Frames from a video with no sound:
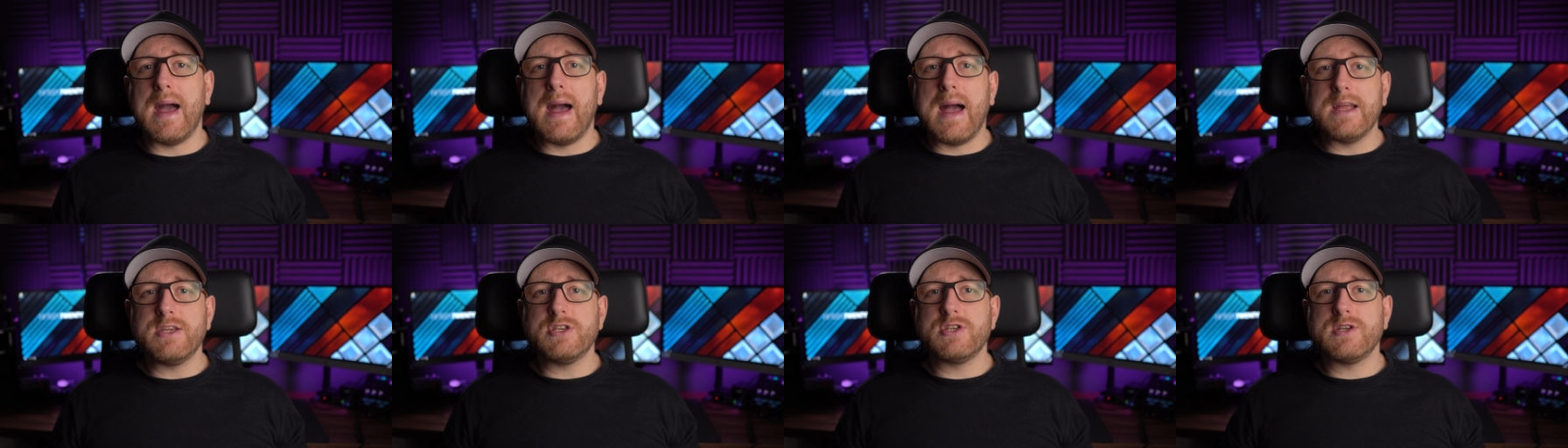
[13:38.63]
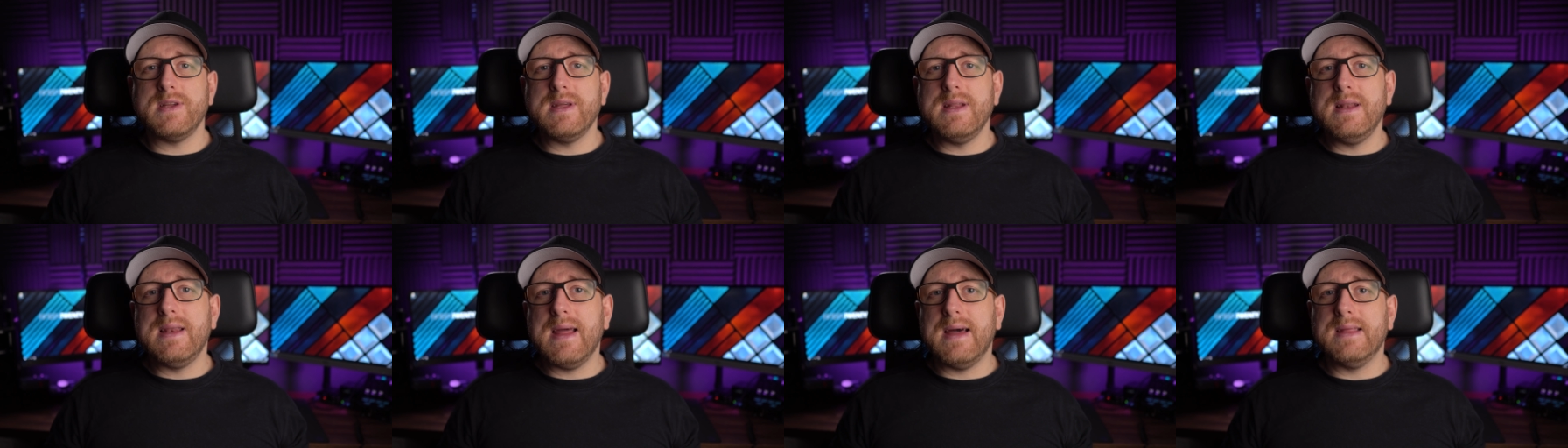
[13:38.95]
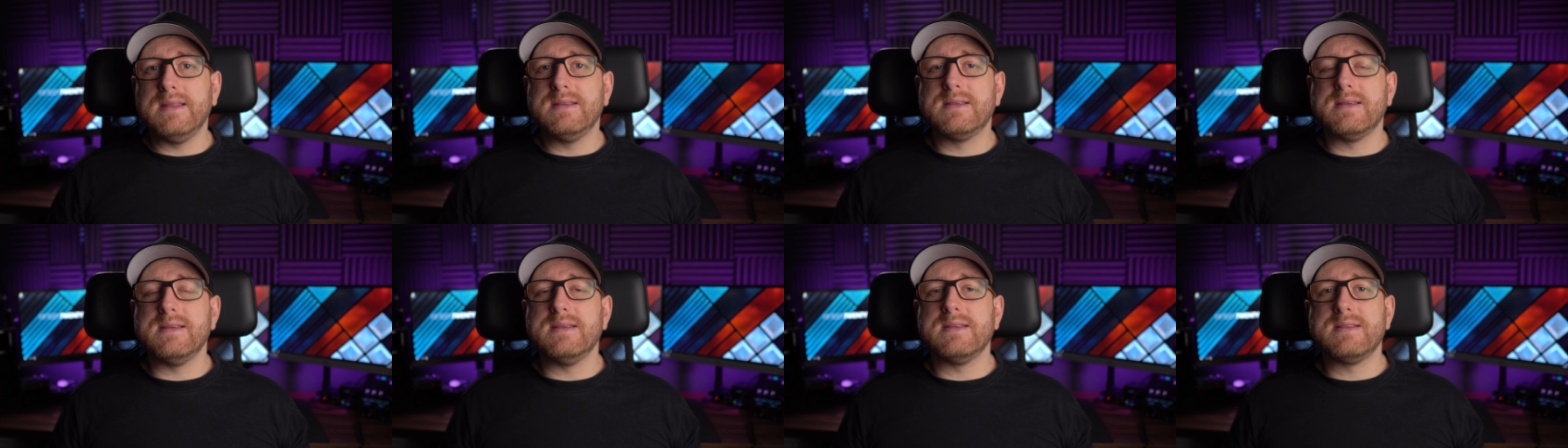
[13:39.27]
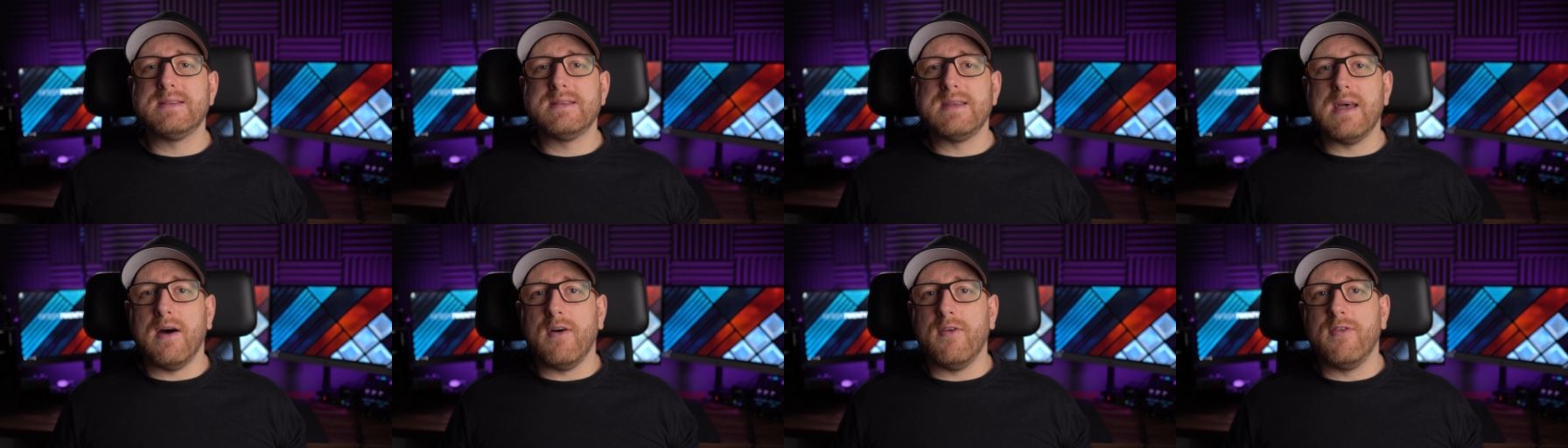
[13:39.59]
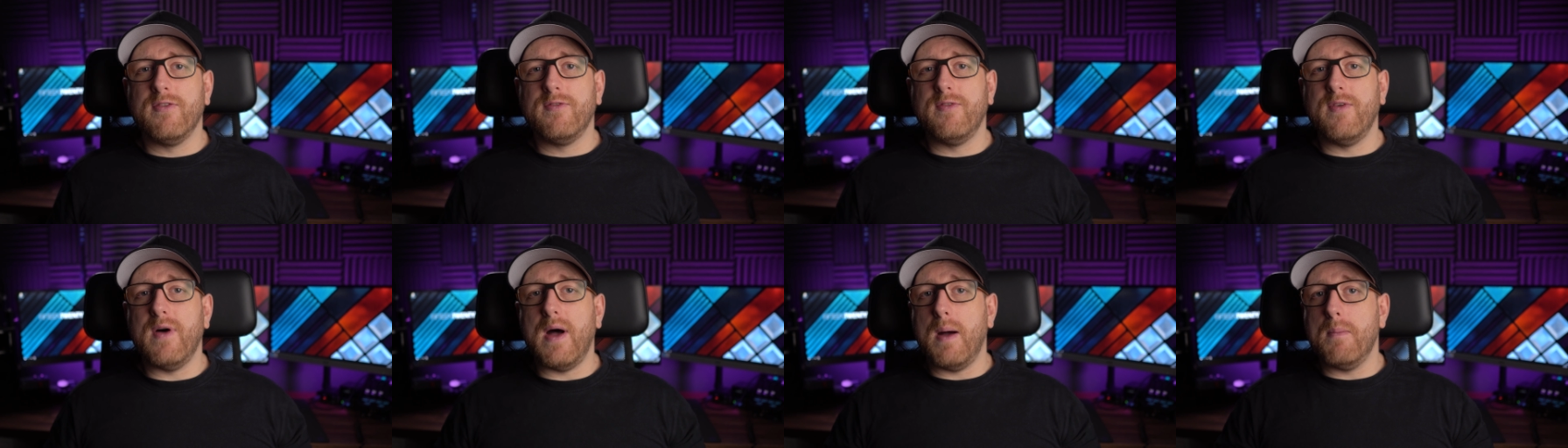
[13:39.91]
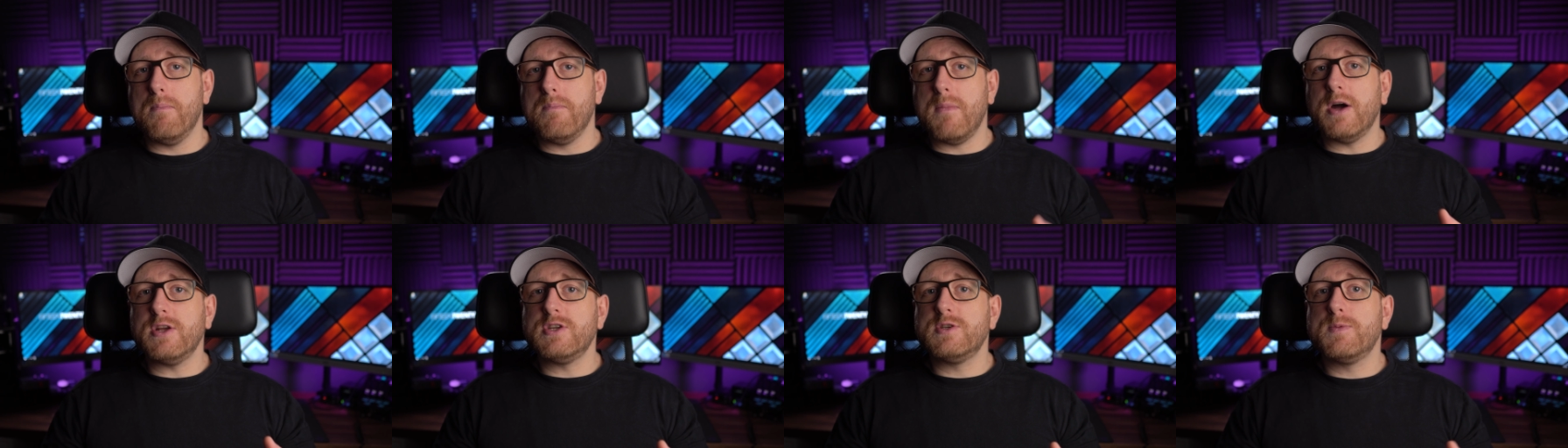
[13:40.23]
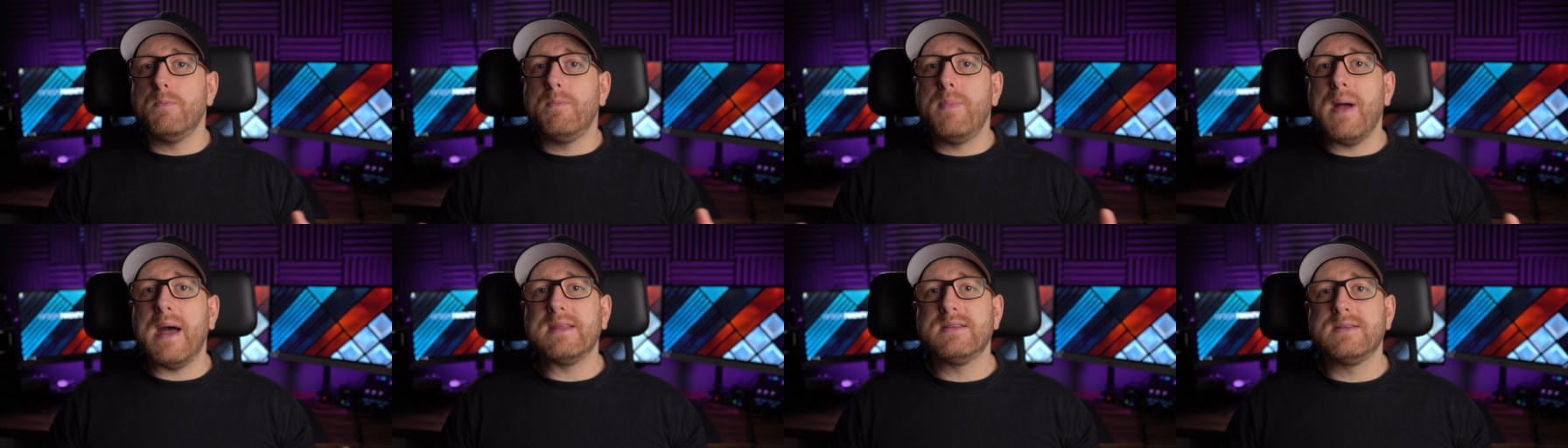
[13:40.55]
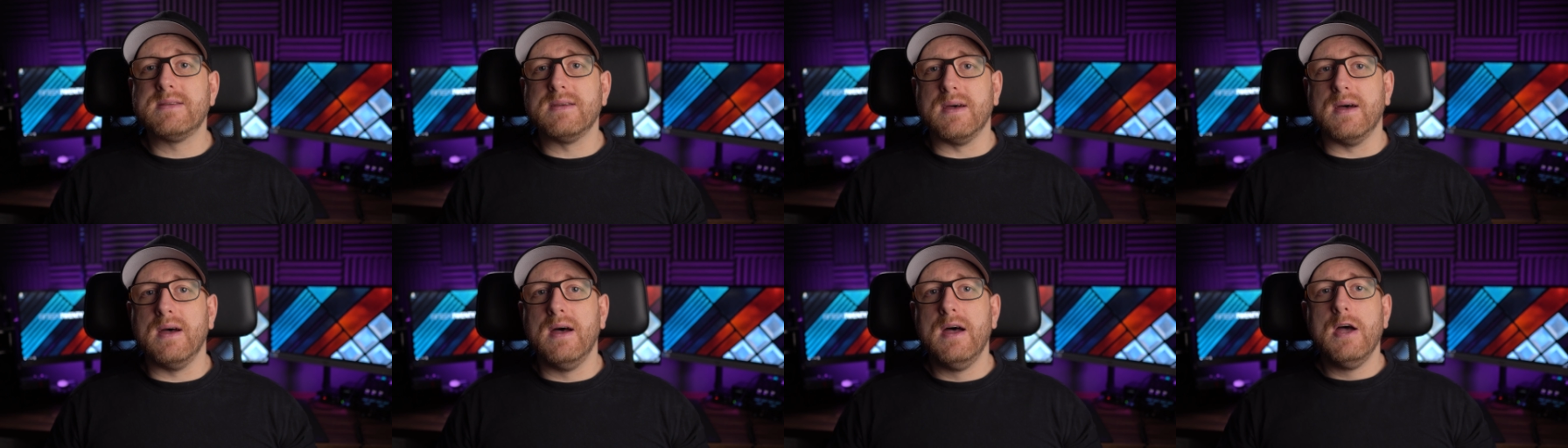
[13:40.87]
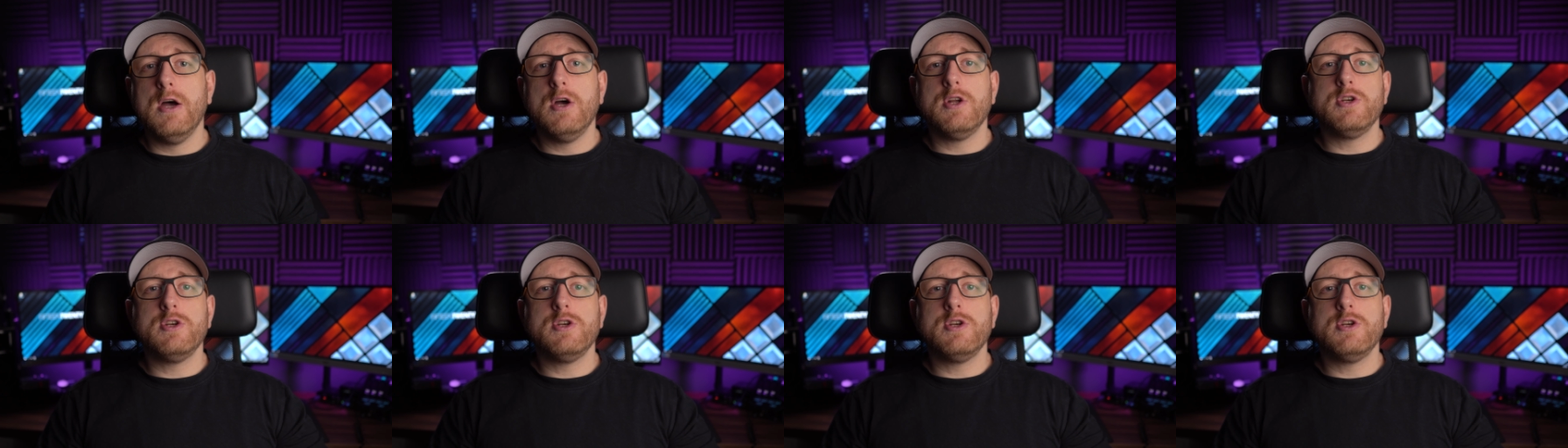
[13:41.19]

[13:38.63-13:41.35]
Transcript: actually lends itself much better